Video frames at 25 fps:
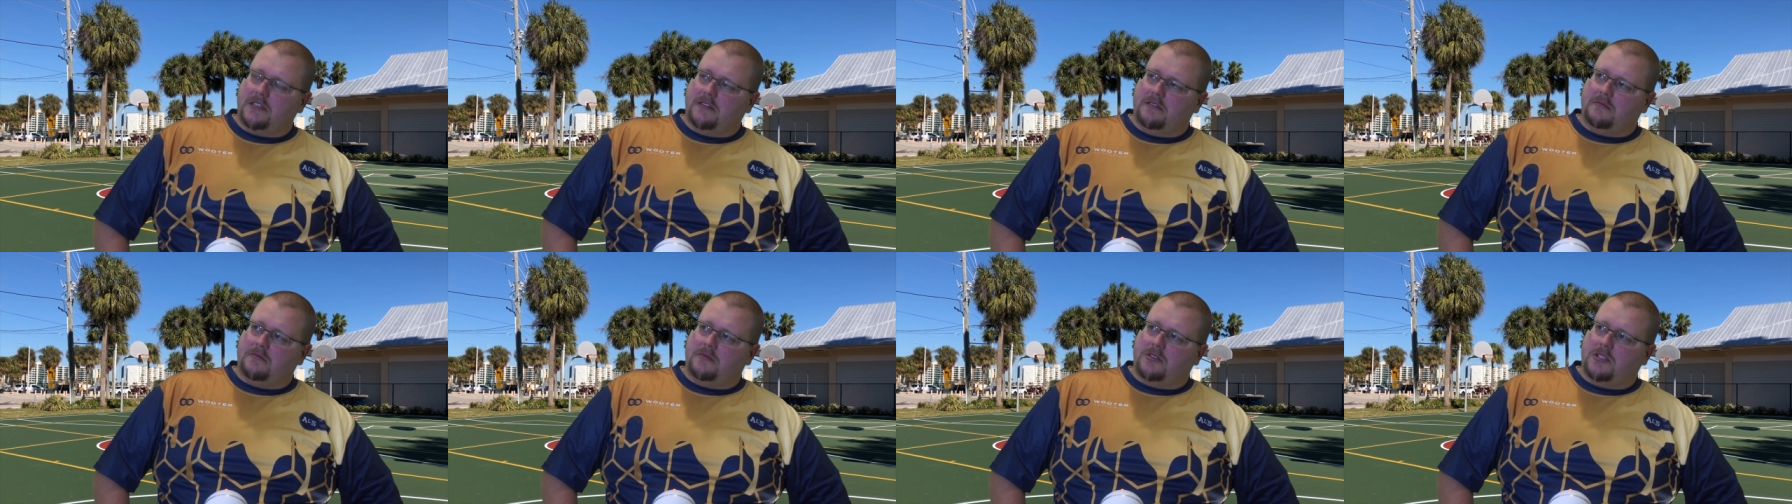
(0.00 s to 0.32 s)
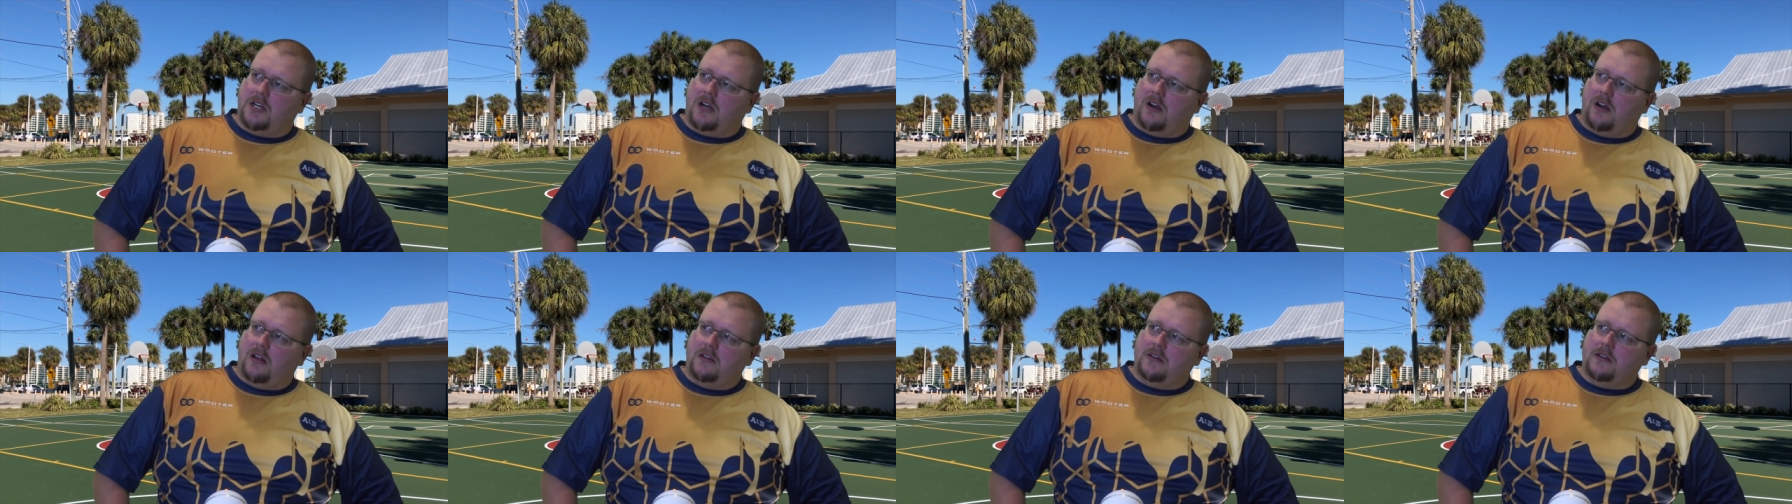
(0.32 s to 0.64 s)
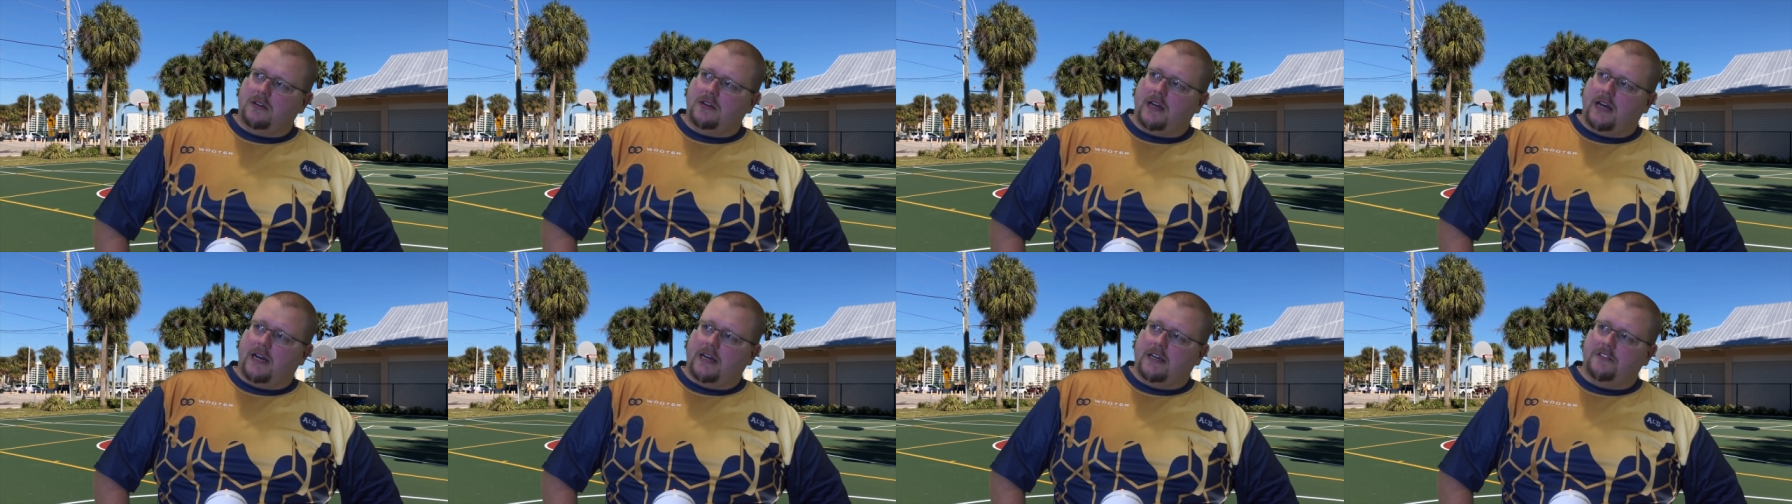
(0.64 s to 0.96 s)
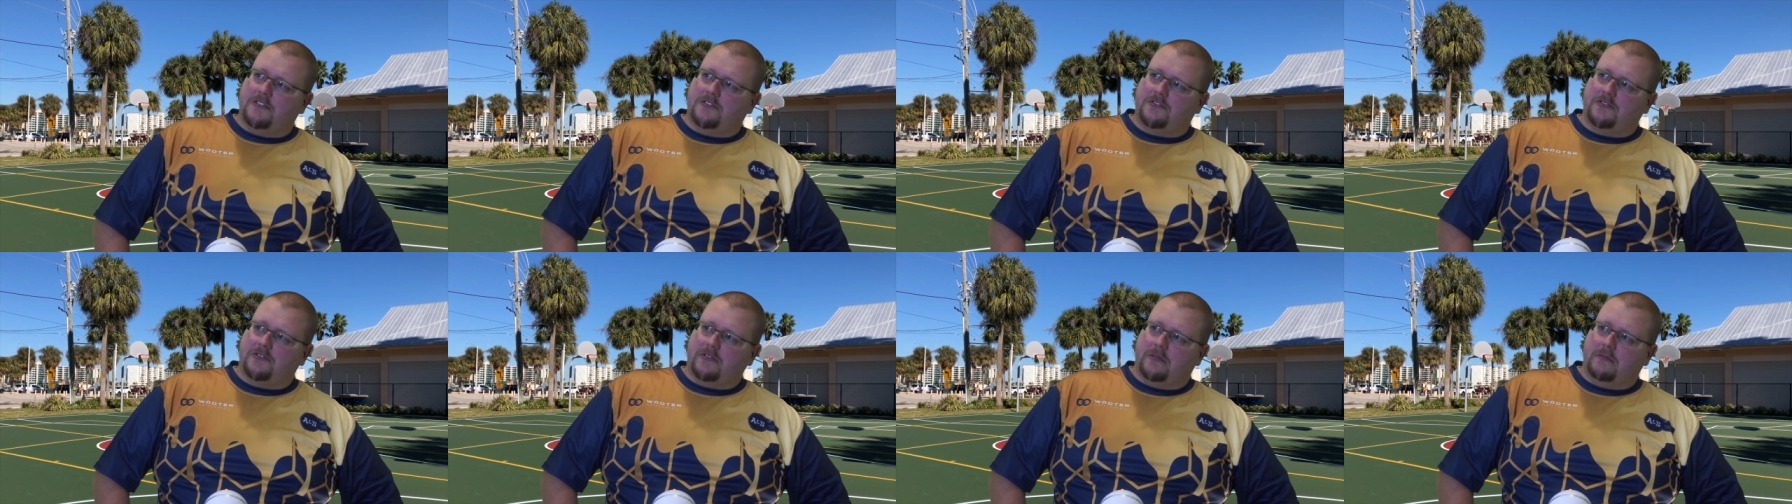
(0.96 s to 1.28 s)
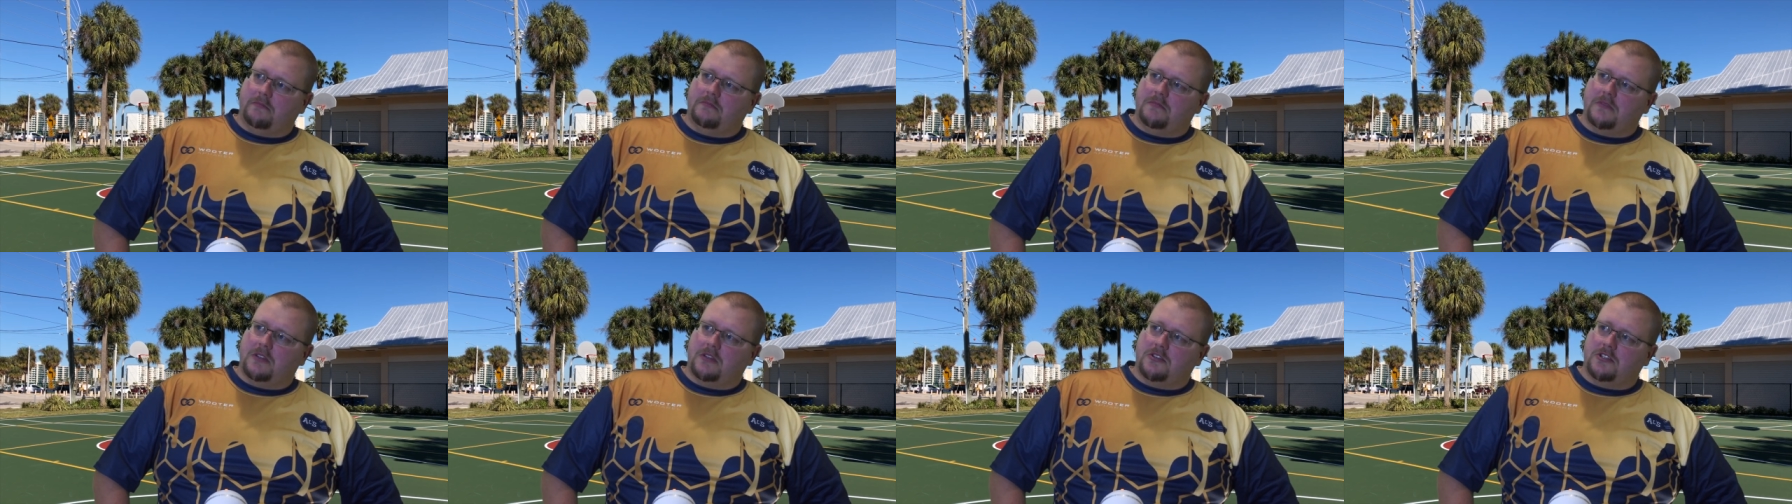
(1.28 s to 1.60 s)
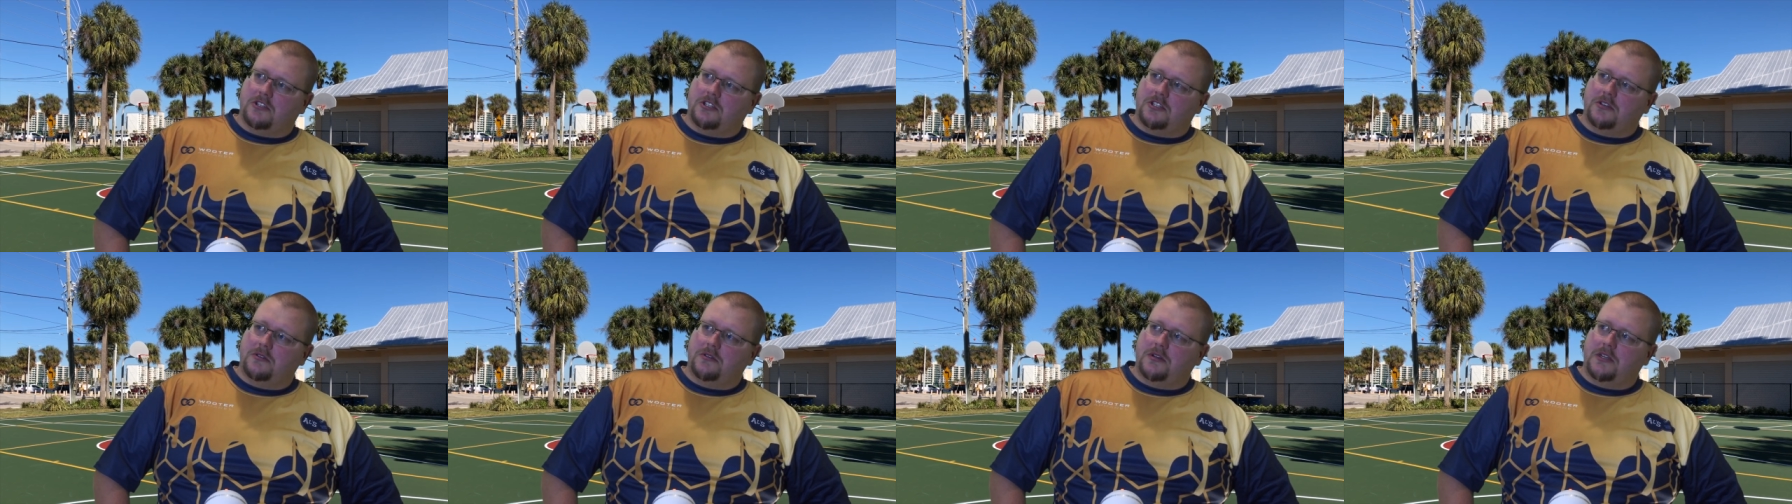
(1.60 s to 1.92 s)
and taller guys from the
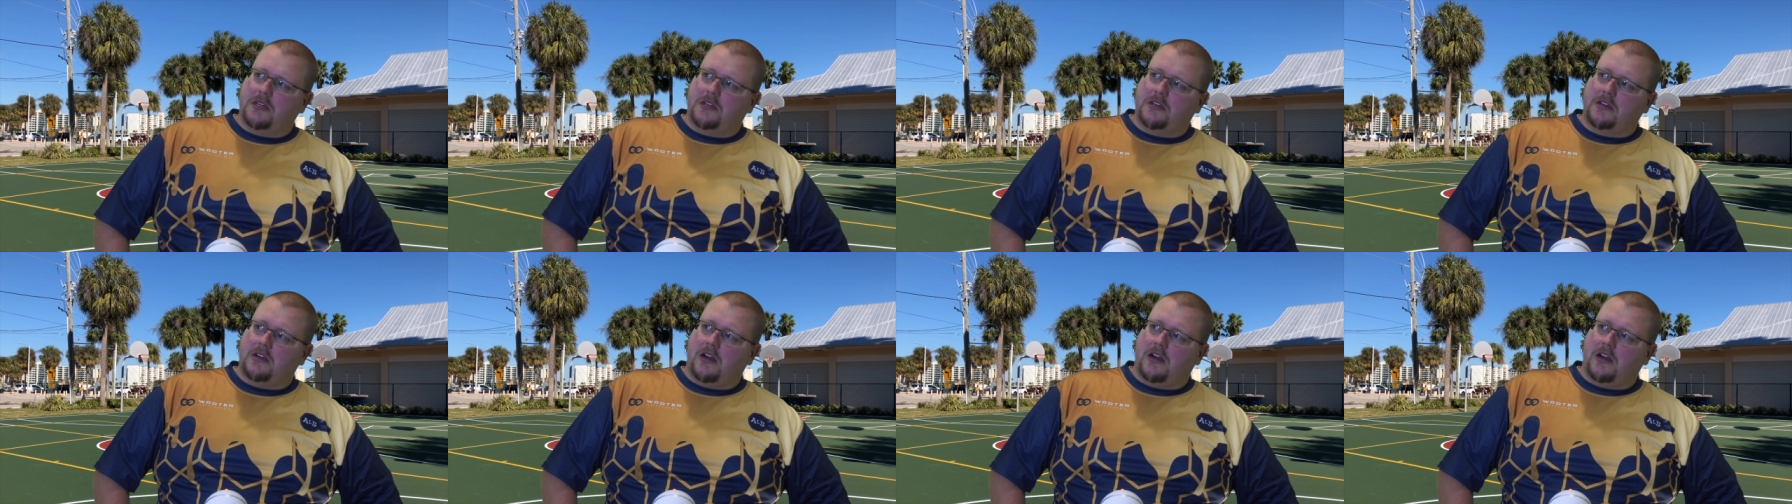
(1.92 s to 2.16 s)
shooting